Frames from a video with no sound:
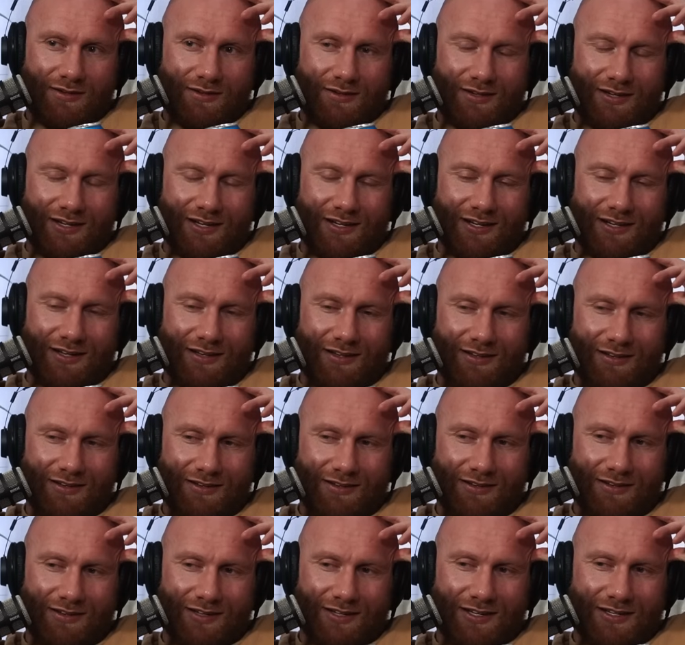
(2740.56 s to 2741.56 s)
Aye.
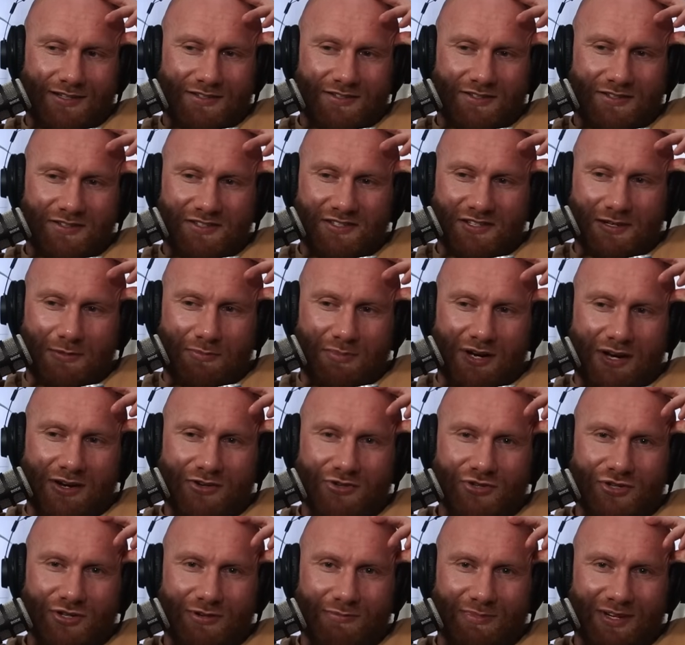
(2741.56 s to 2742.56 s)
It's because he's a
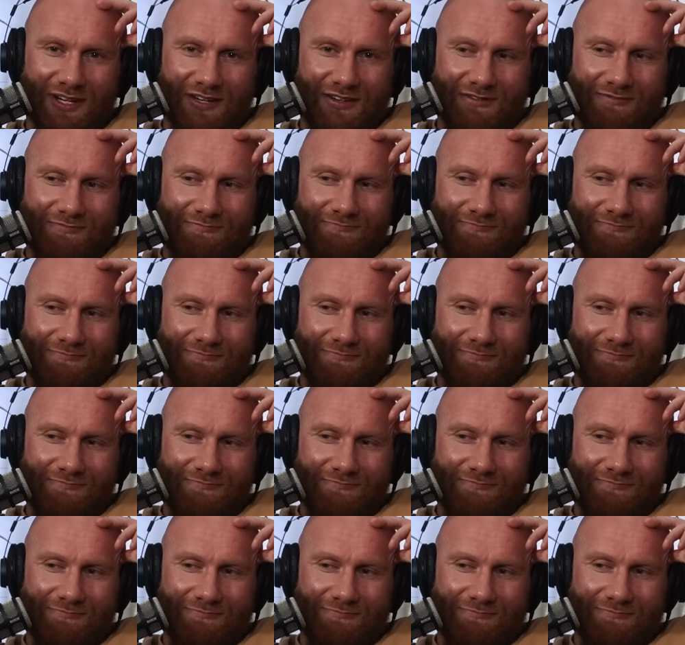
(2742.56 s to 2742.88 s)
Martian, mate.